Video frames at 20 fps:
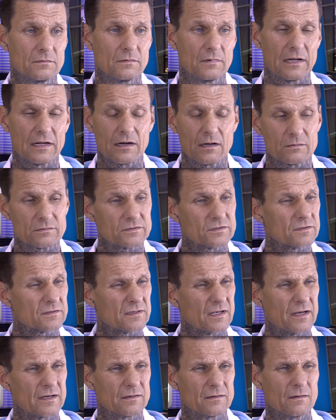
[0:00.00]
And I was just
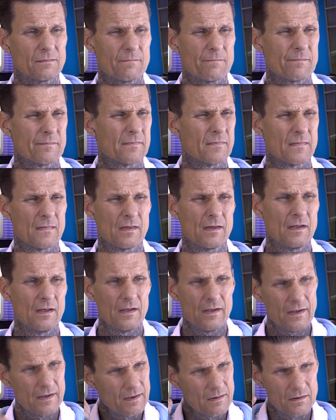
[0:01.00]
like,
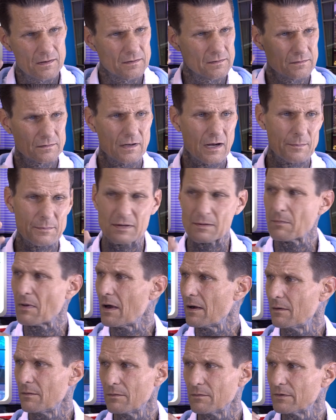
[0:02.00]
I mean,
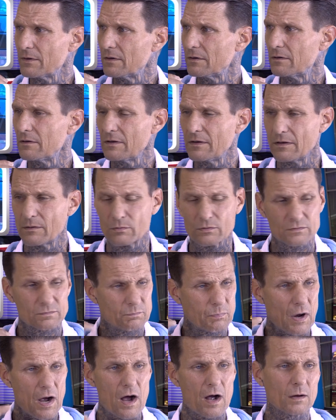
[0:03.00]
it was
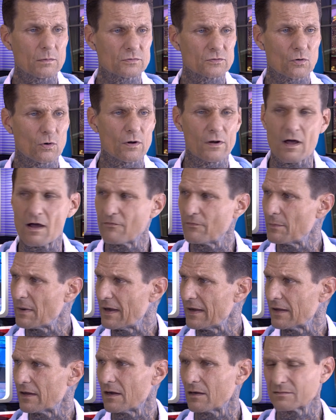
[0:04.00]
bombs going off in
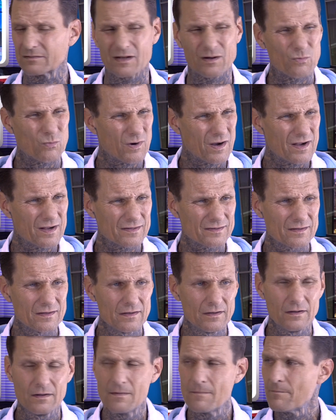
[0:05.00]
my head. I was like, what?
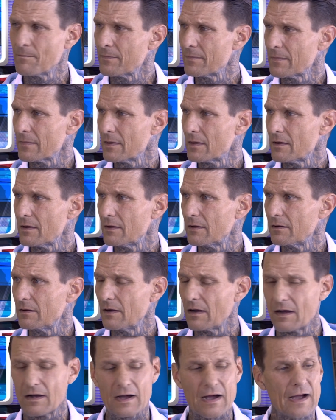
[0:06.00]

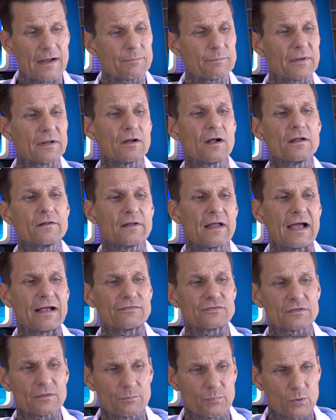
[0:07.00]
I'd been on
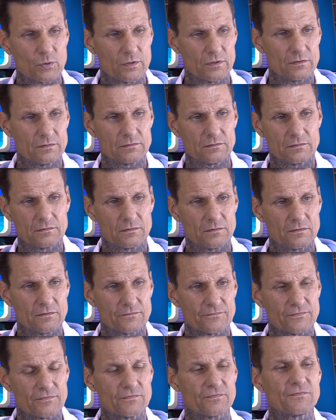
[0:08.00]
life support
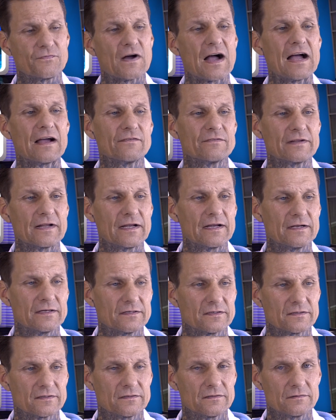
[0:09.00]
for 5
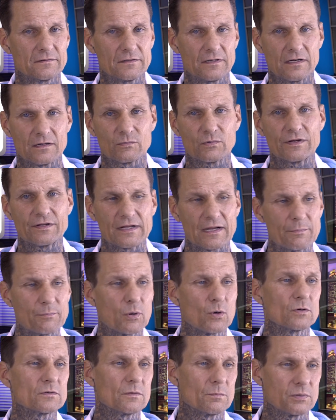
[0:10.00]
days. And when they
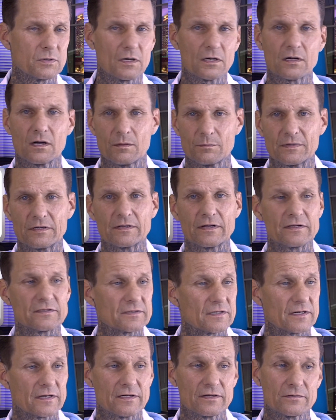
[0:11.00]
pulled the plug on me, they
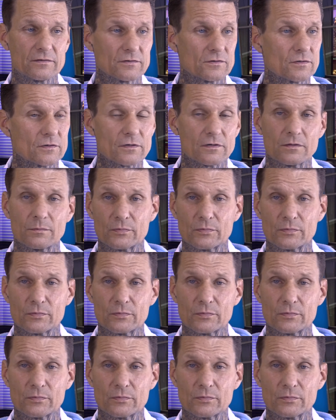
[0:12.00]
said, either you're going to